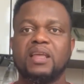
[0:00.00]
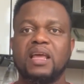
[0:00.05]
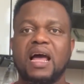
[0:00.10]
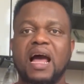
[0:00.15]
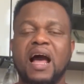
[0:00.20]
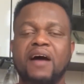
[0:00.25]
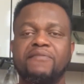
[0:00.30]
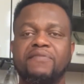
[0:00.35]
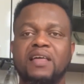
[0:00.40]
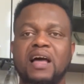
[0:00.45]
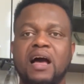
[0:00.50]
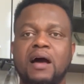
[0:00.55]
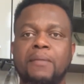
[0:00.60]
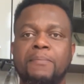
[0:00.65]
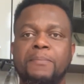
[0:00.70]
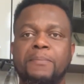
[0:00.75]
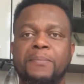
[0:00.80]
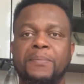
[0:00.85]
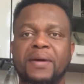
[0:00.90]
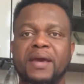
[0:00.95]
After
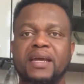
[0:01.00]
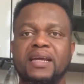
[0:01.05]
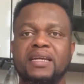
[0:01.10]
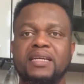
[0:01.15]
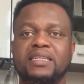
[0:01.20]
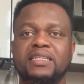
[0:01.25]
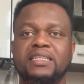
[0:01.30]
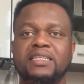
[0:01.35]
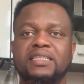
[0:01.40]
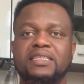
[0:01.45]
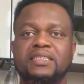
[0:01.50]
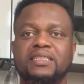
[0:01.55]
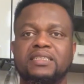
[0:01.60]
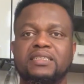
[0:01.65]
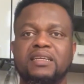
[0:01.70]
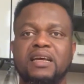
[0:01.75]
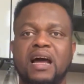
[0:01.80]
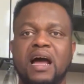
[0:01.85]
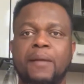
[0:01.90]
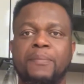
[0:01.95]
paying this
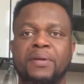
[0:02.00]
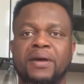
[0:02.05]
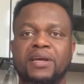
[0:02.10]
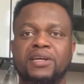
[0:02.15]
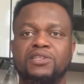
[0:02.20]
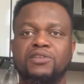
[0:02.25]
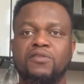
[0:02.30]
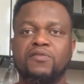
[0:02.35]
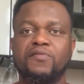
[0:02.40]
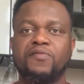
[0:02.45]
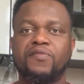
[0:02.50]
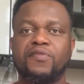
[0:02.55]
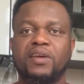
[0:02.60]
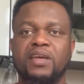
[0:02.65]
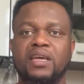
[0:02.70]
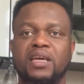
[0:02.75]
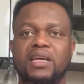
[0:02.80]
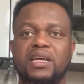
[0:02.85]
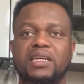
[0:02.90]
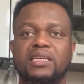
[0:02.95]
application
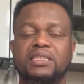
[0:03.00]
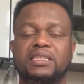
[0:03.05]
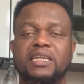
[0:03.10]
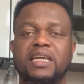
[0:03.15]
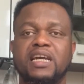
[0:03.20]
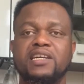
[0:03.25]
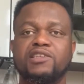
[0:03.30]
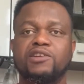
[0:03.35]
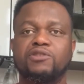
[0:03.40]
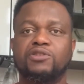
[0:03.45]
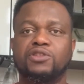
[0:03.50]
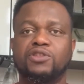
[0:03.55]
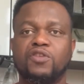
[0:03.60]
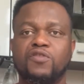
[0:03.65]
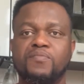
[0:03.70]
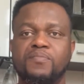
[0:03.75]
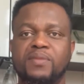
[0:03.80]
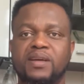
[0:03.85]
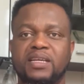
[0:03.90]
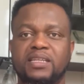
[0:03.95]
fee, then you
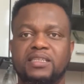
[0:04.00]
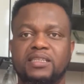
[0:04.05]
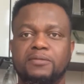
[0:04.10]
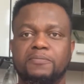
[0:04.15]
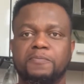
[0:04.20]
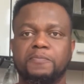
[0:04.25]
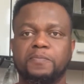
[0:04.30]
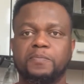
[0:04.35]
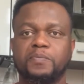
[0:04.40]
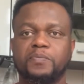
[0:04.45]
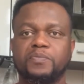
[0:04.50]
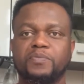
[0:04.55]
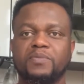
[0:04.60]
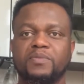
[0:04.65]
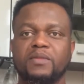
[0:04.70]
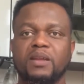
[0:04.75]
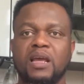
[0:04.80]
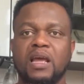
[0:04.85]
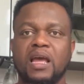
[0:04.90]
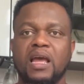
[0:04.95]
submit.
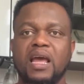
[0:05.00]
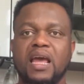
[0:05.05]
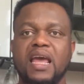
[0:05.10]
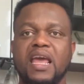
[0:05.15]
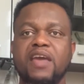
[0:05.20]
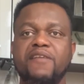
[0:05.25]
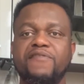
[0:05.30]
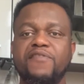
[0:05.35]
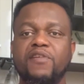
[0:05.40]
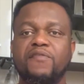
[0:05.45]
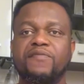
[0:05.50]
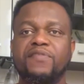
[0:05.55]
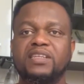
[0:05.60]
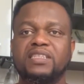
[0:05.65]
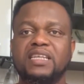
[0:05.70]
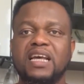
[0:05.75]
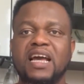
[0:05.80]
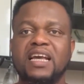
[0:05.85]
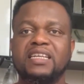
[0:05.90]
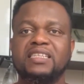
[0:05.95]
If your
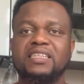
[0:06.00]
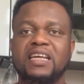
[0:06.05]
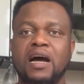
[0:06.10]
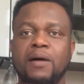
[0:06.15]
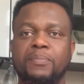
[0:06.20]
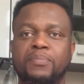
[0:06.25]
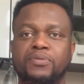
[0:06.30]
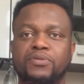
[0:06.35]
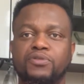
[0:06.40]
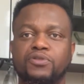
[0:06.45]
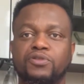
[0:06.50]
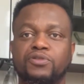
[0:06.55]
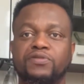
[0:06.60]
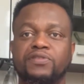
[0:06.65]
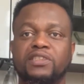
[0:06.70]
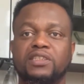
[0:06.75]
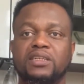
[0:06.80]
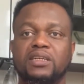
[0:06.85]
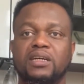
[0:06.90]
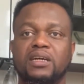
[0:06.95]
visa is approved,
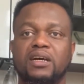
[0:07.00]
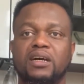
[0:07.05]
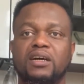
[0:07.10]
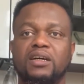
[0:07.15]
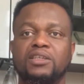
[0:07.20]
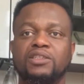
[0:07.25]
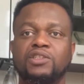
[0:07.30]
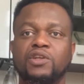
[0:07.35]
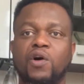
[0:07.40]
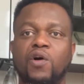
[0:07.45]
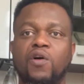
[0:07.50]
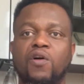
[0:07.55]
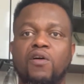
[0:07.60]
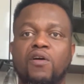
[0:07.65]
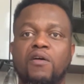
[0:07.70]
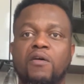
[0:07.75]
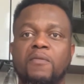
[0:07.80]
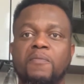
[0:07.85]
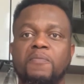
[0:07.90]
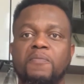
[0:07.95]

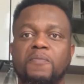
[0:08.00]
your